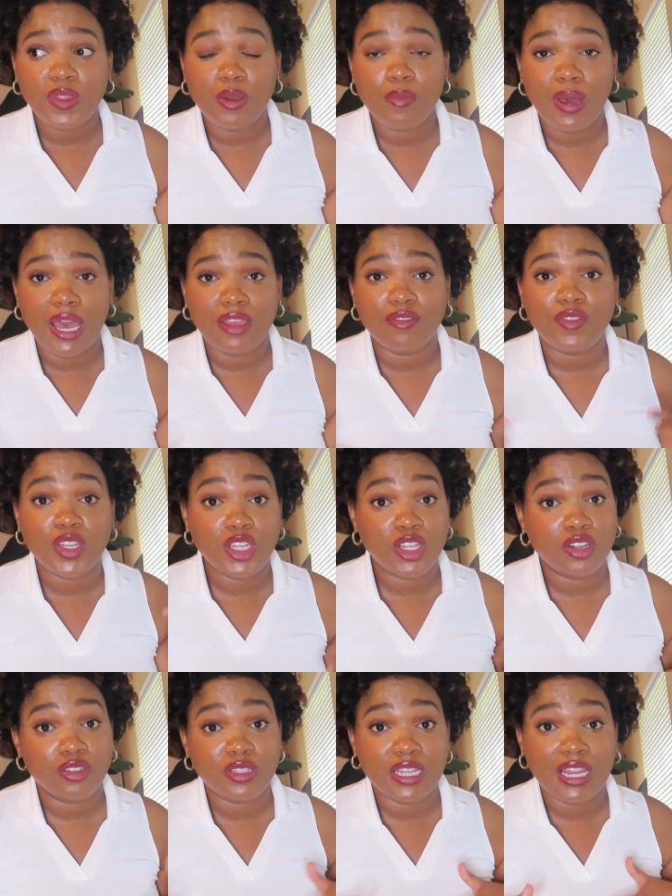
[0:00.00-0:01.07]
my
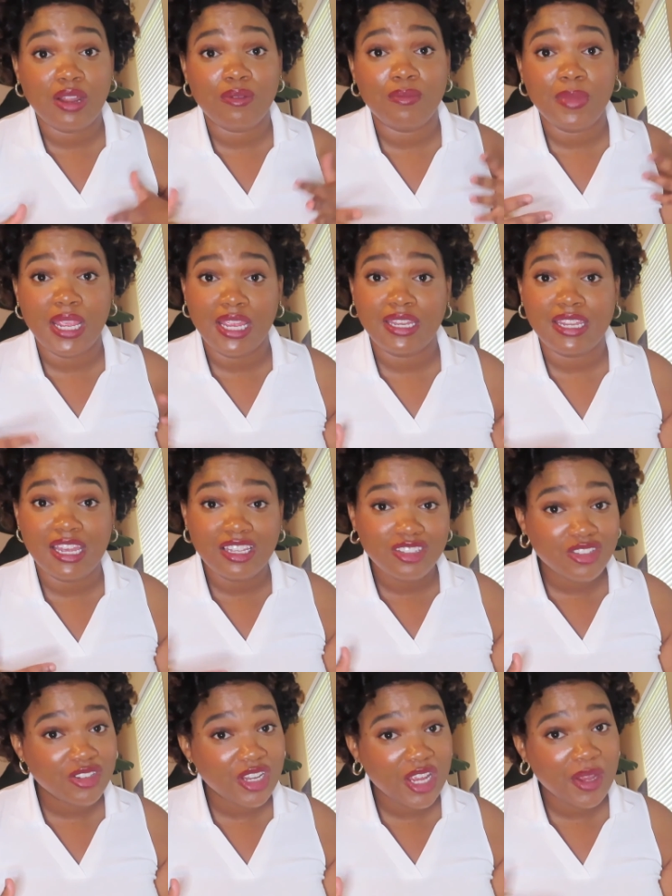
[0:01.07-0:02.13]
video that I made
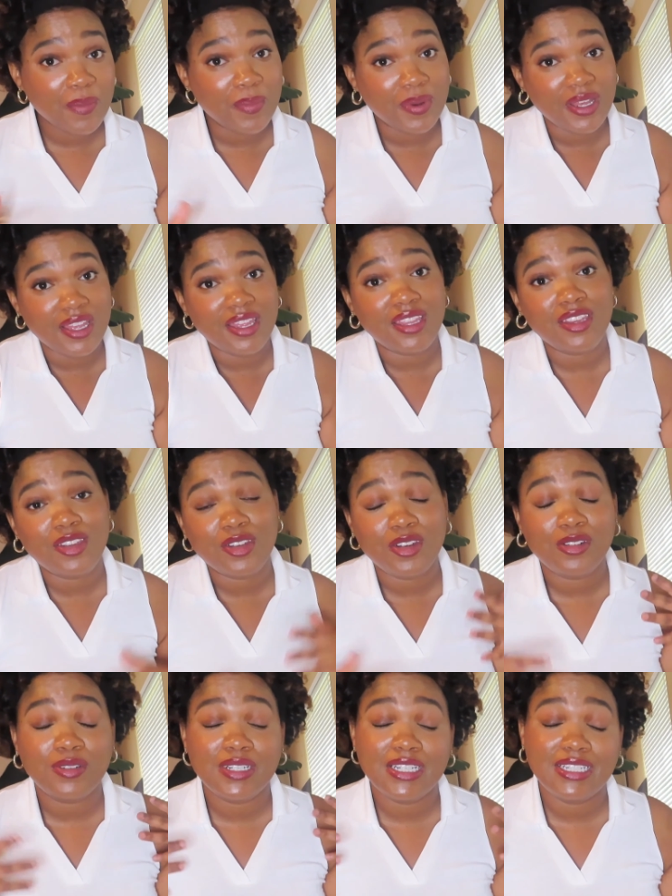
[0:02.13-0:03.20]
yesterday, but you
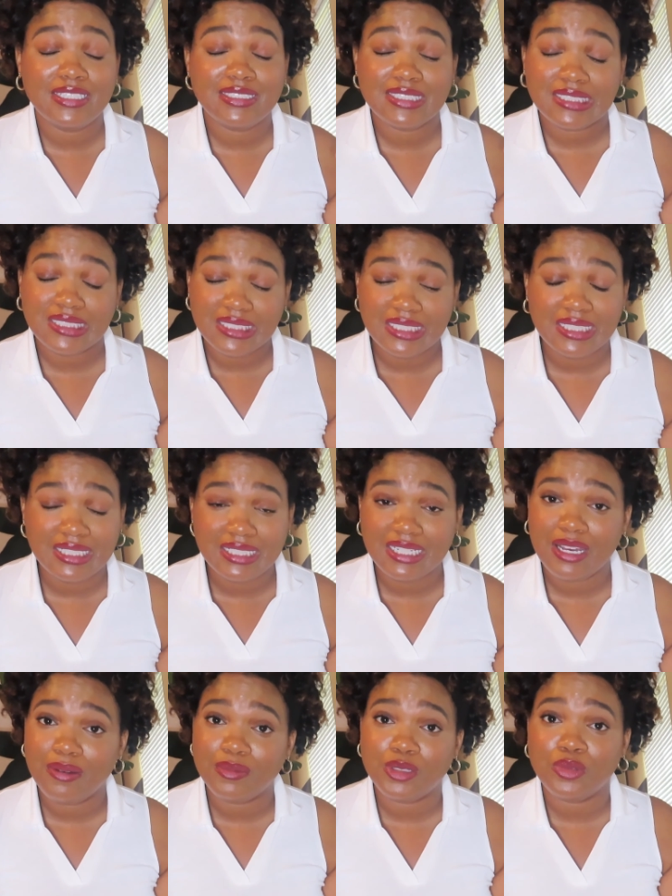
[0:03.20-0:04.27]
know what? It
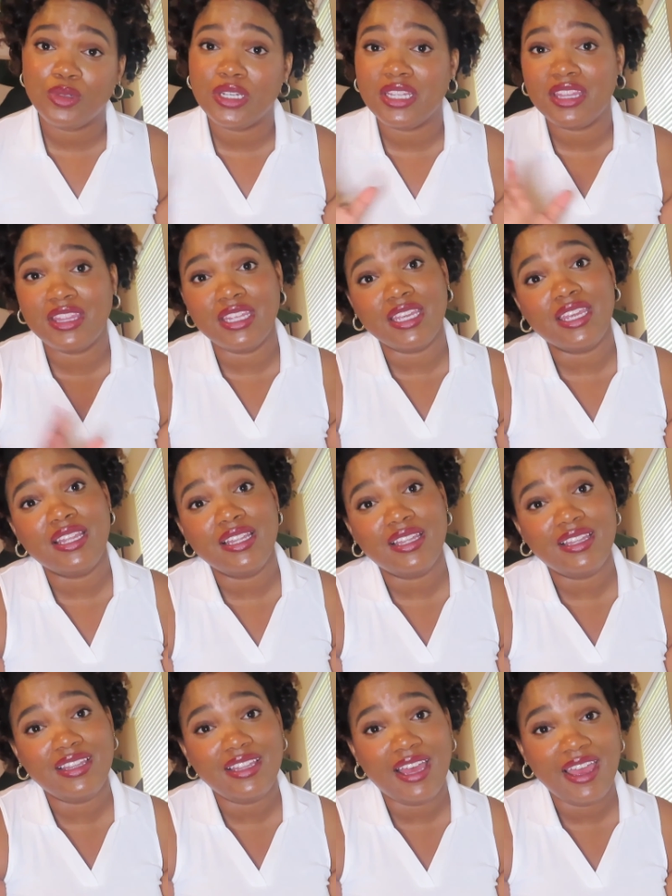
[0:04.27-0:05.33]
comes with the
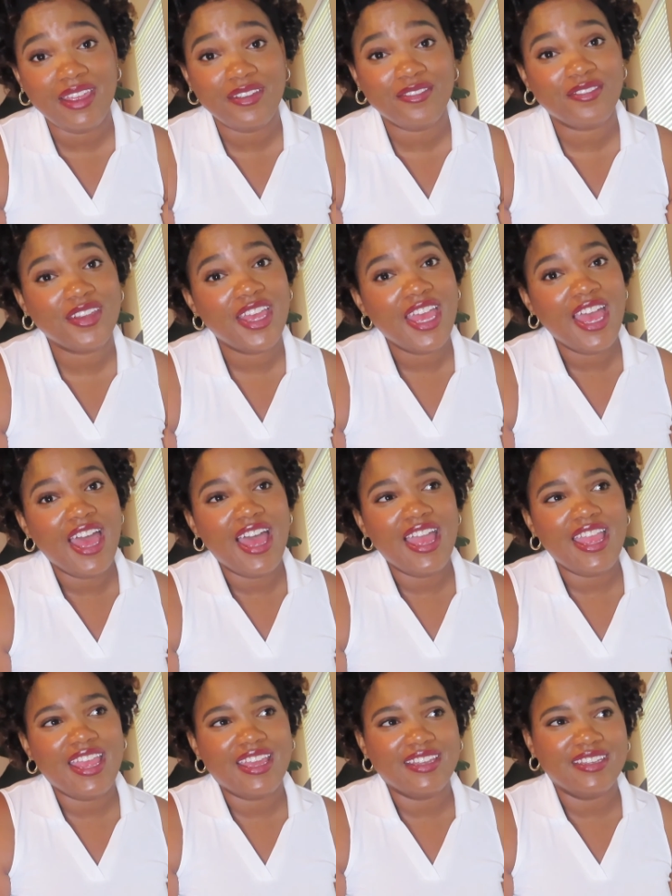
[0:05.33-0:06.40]
life,
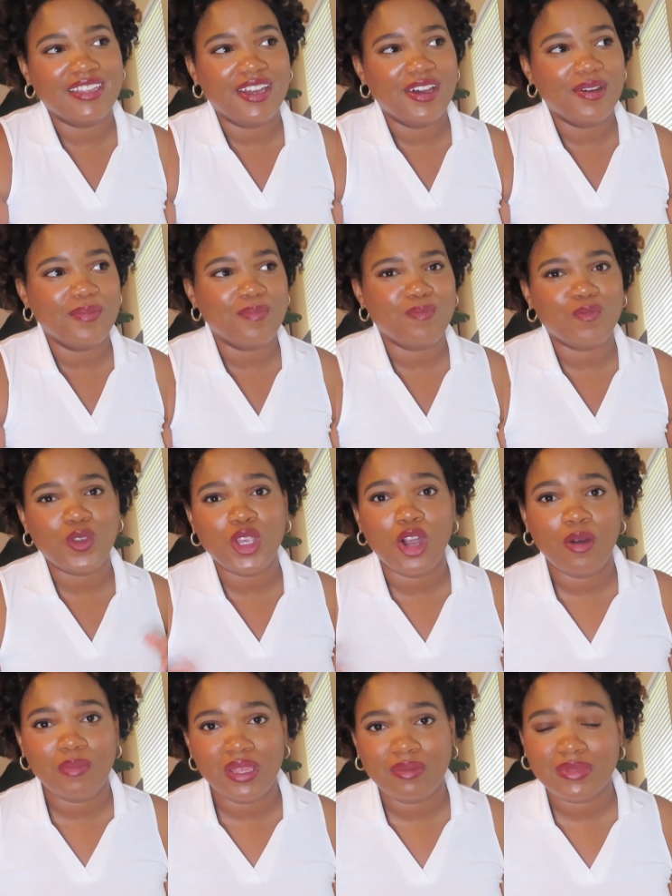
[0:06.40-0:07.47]
and we
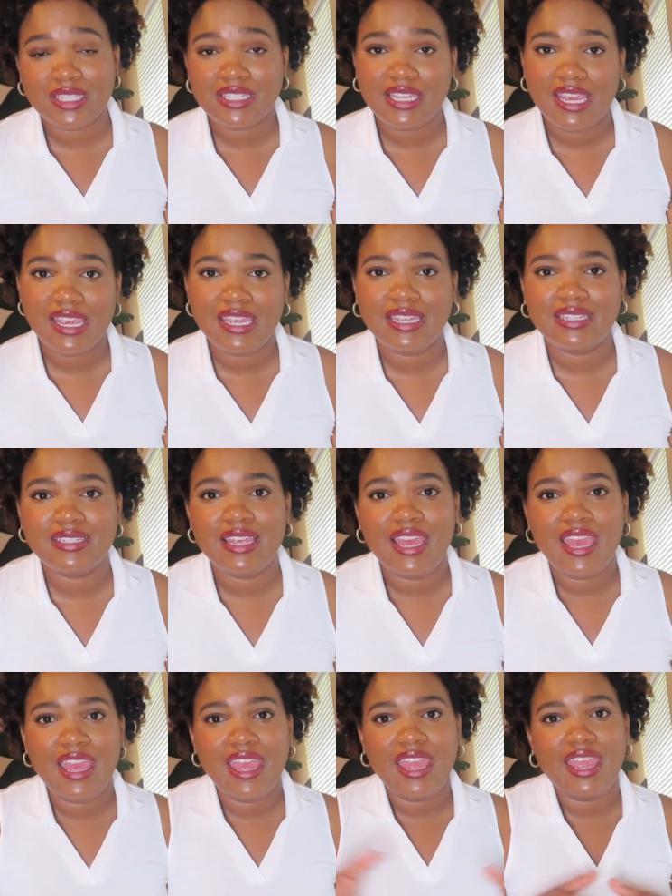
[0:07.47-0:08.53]
all make mistakes.
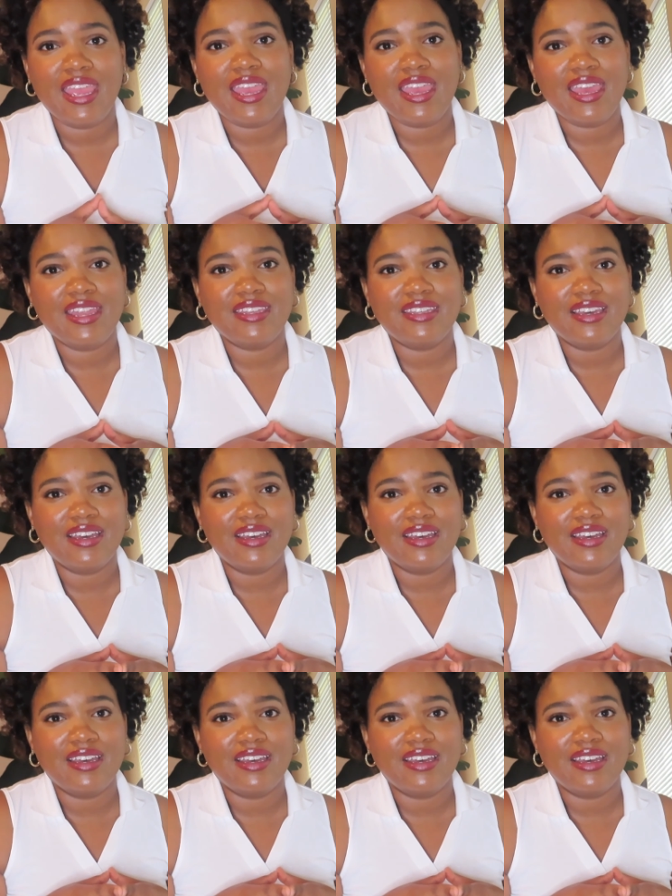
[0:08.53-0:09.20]
And